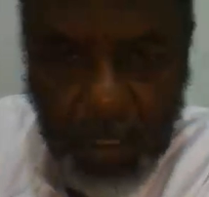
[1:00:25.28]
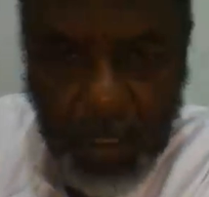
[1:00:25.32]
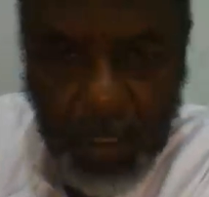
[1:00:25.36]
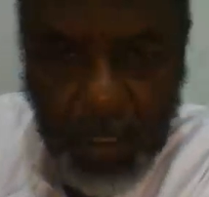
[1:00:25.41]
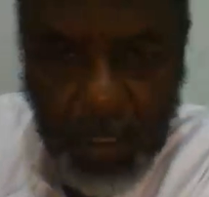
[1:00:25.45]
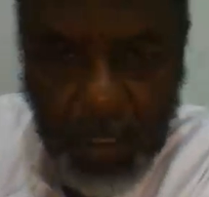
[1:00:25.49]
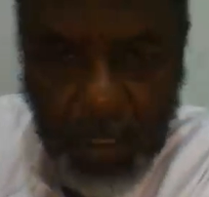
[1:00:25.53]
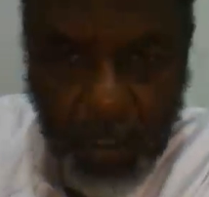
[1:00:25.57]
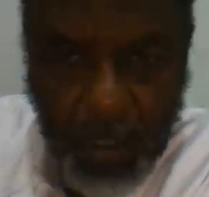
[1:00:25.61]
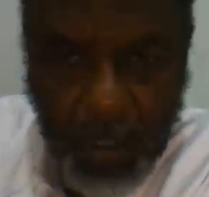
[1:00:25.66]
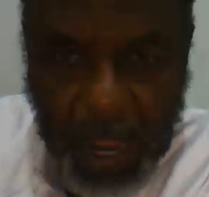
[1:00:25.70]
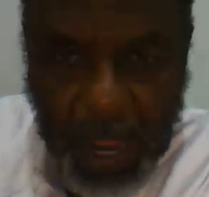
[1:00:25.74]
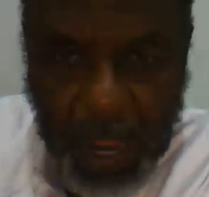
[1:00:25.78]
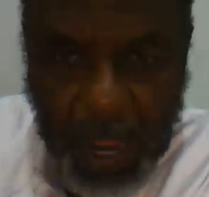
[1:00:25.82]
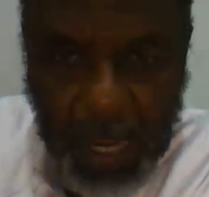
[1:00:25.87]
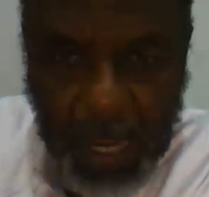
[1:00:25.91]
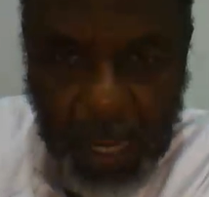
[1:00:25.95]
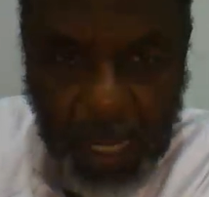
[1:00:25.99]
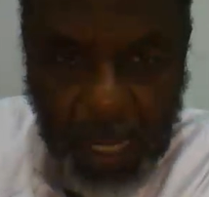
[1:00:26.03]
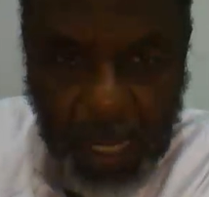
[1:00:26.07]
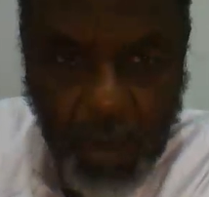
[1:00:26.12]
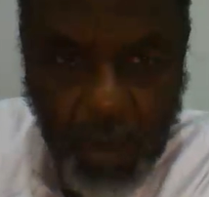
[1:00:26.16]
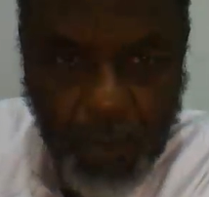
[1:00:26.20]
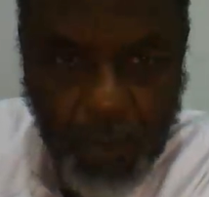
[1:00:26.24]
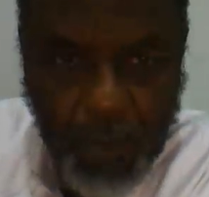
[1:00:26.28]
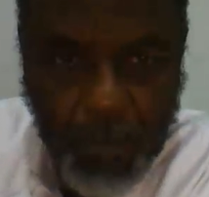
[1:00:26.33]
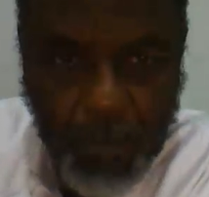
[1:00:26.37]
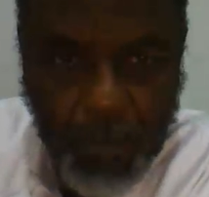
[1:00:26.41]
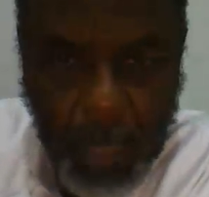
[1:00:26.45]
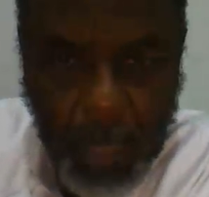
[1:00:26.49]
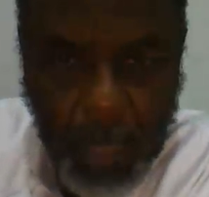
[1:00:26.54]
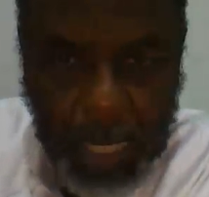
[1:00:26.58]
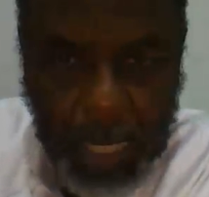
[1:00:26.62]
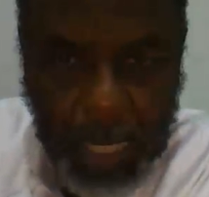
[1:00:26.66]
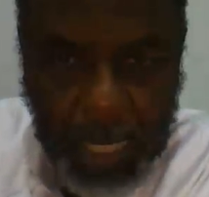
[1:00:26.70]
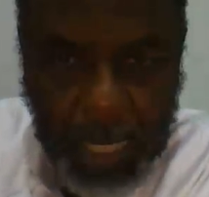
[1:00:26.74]
right, and you
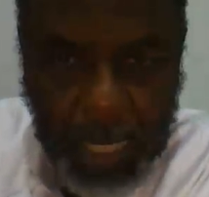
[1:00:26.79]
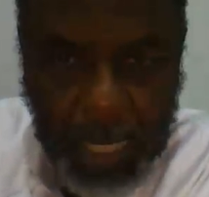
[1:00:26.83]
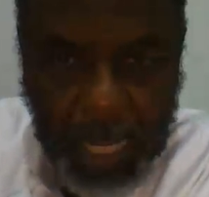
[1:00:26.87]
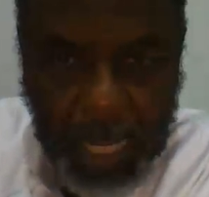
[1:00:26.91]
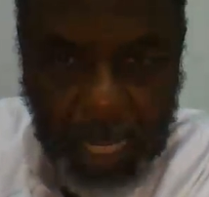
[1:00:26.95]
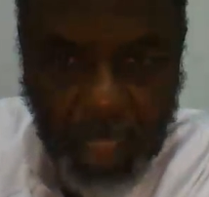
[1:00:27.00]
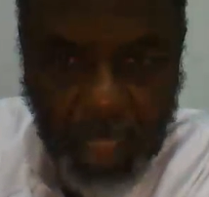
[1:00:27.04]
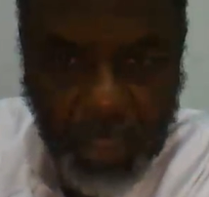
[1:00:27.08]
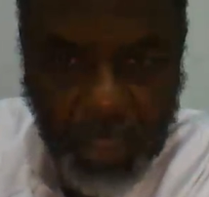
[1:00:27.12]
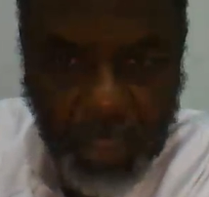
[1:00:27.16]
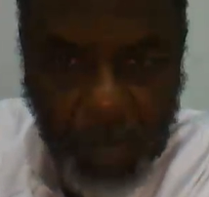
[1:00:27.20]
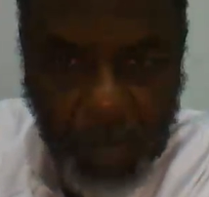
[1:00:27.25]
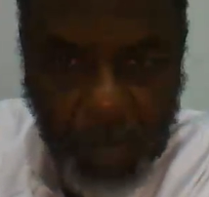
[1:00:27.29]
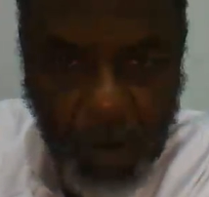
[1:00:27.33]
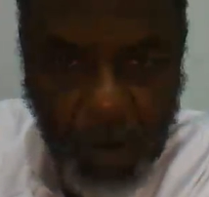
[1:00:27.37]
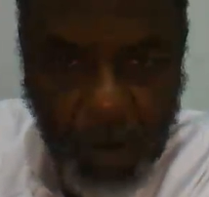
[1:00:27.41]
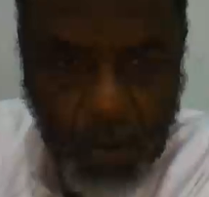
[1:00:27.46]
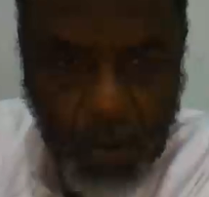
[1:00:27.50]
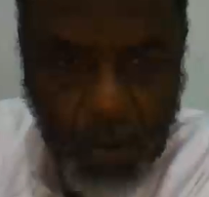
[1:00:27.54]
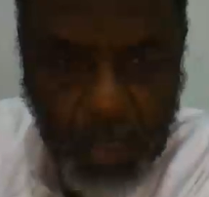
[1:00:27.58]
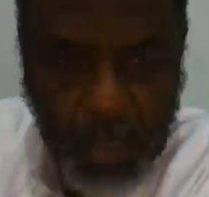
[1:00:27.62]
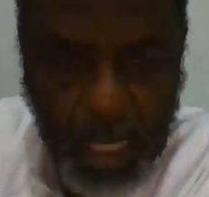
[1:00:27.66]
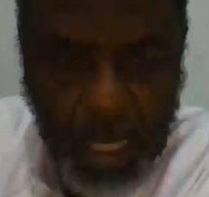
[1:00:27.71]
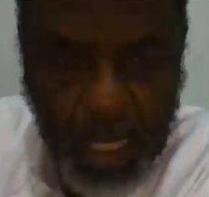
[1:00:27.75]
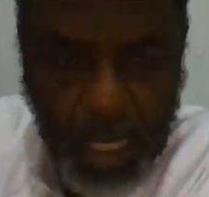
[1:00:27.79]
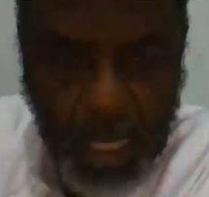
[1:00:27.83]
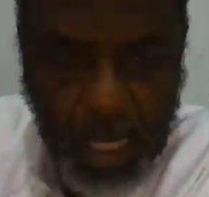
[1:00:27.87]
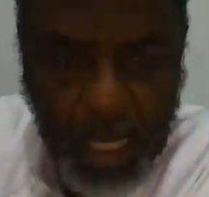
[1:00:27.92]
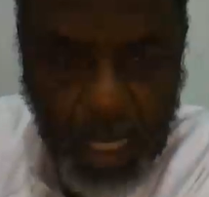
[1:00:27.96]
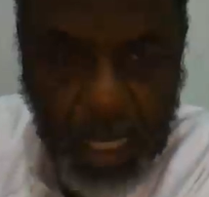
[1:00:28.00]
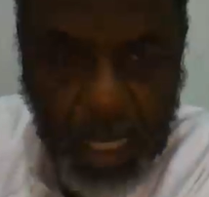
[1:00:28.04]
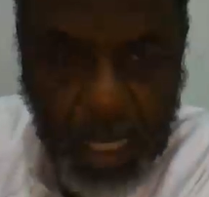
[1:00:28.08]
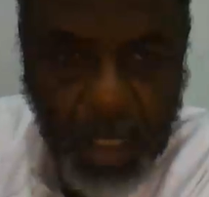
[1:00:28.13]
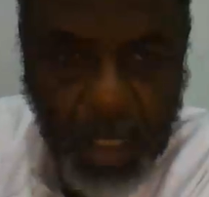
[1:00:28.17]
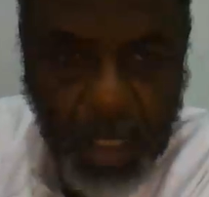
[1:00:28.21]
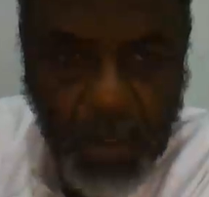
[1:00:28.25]
and they're exposed, they
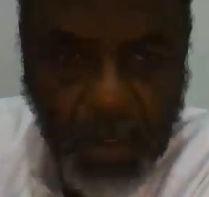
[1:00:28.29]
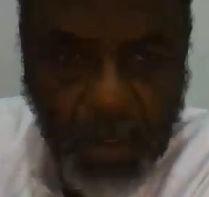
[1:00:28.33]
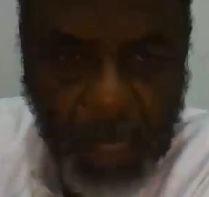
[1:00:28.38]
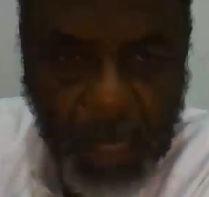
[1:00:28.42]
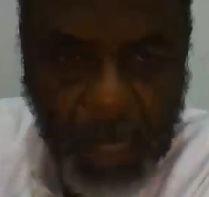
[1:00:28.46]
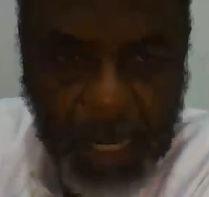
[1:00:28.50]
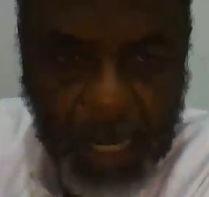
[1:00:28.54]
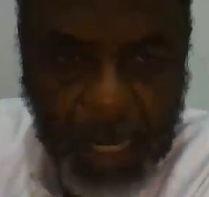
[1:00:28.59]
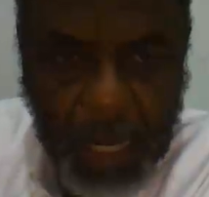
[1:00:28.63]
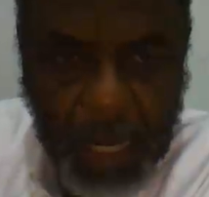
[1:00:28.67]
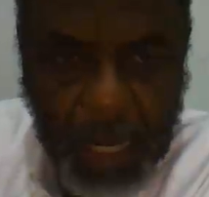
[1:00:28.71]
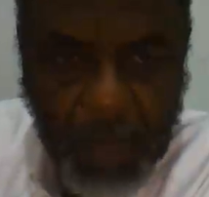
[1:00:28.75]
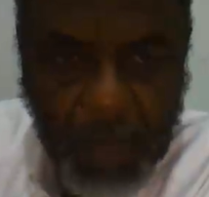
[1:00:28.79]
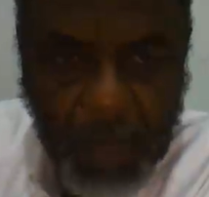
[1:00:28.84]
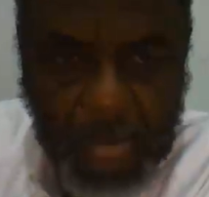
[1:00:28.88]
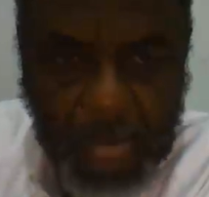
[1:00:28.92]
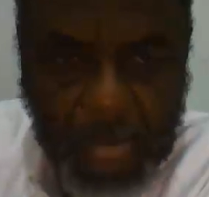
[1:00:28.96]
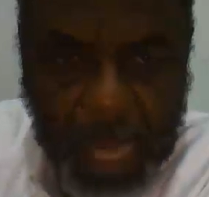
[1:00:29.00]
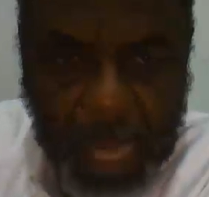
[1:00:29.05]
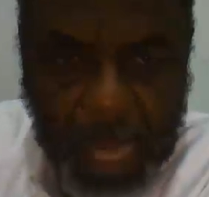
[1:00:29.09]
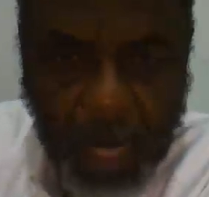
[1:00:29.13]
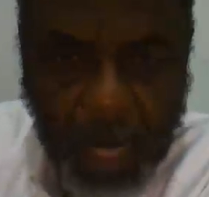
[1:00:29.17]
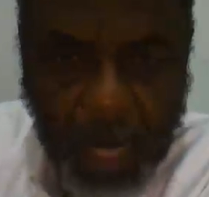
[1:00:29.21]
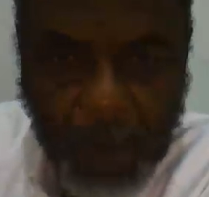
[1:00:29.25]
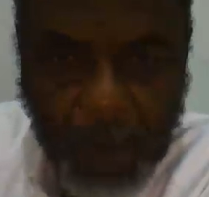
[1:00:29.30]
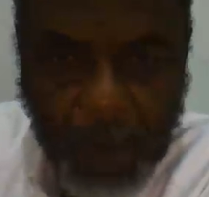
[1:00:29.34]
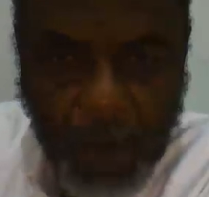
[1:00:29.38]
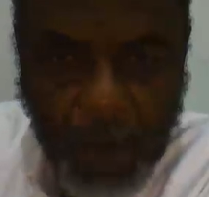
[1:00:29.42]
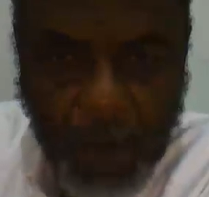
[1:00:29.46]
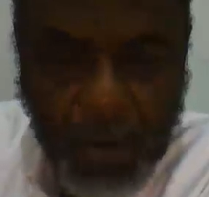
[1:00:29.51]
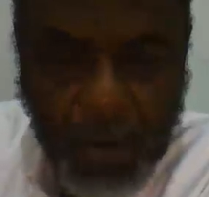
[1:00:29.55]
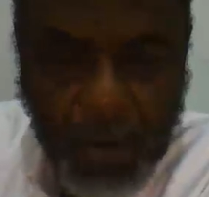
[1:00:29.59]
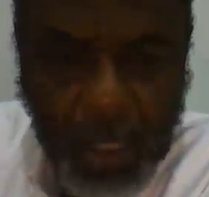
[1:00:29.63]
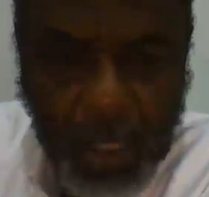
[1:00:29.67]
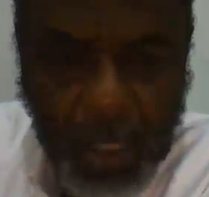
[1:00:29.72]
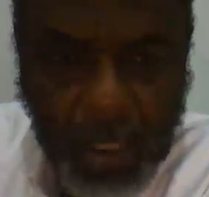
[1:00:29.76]
will do that. They will gang up on
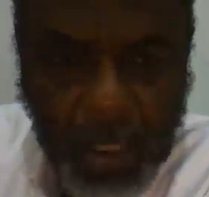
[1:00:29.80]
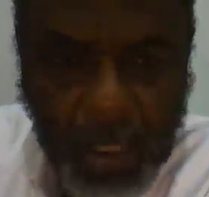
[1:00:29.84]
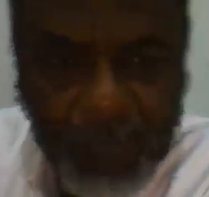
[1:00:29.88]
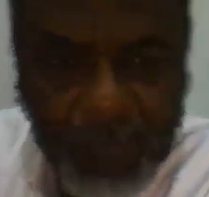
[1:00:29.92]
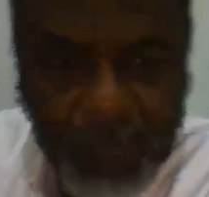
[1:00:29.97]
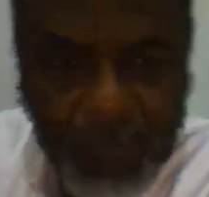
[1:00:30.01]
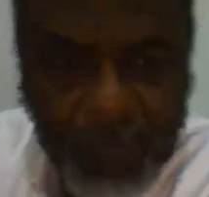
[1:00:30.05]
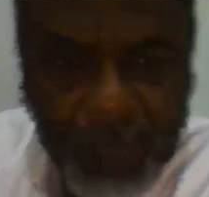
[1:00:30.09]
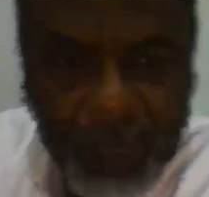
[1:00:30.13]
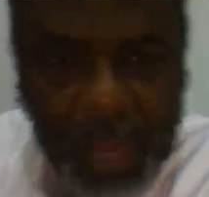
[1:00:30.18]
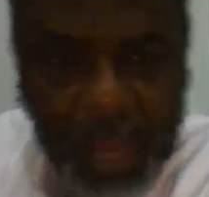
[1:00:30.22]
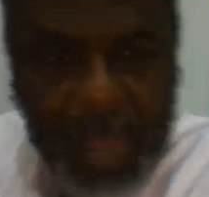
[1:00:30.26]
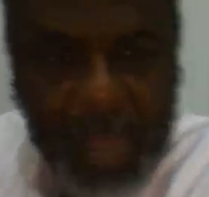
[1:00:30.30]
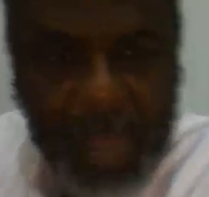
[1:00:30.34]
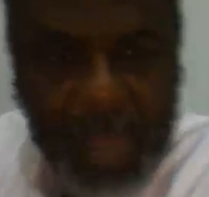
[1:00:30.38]
you. And this is a fine example of